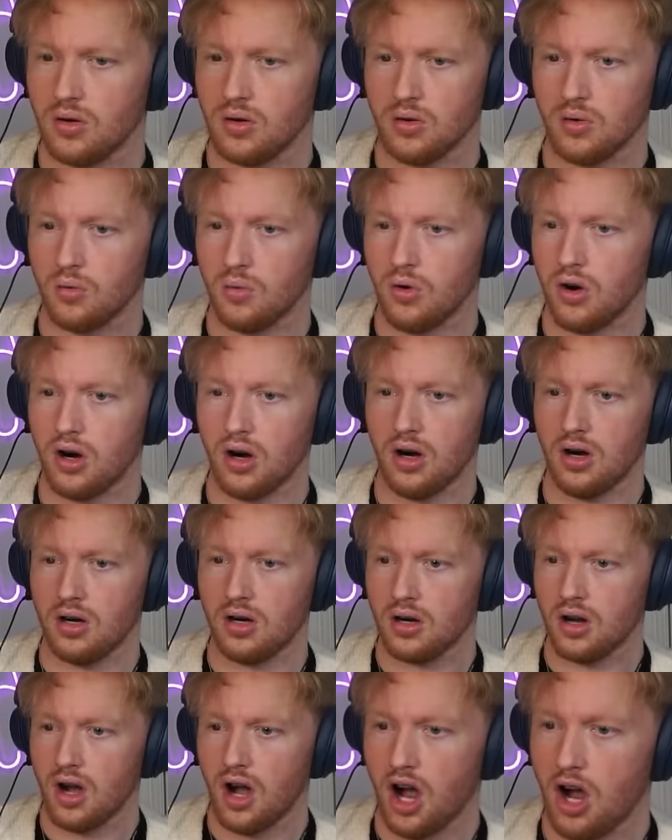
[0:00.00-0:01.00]
What?
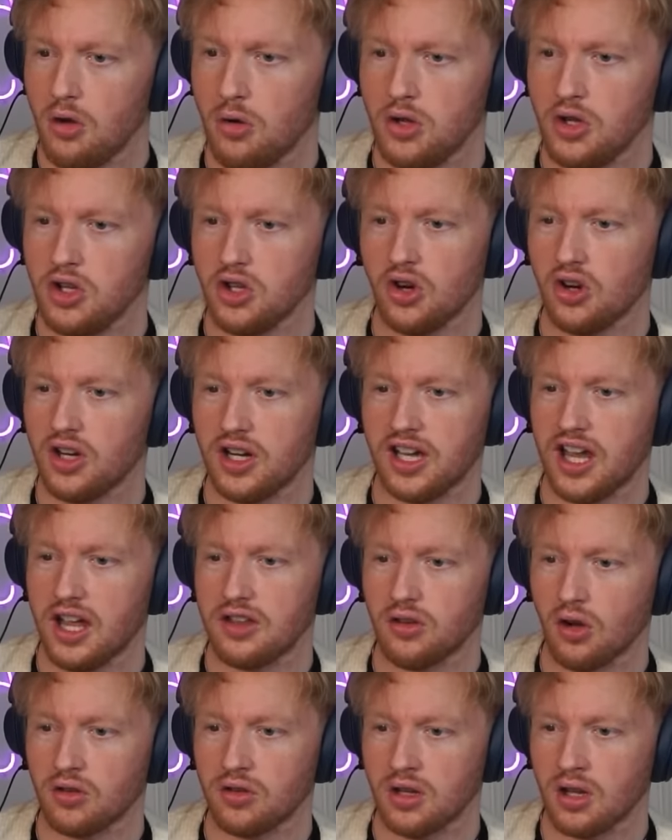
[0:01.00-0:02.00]
How are you gonna get
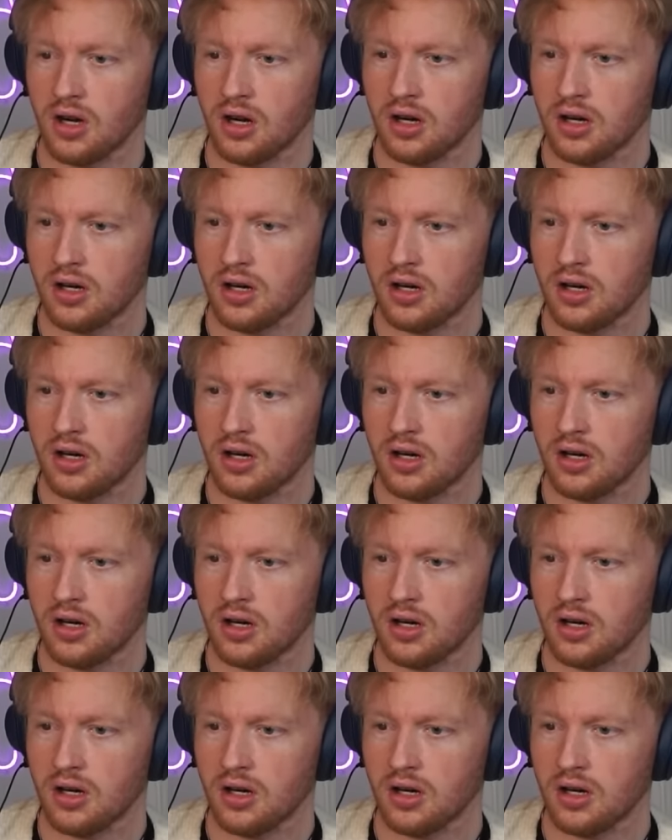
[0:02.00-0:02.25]
down there?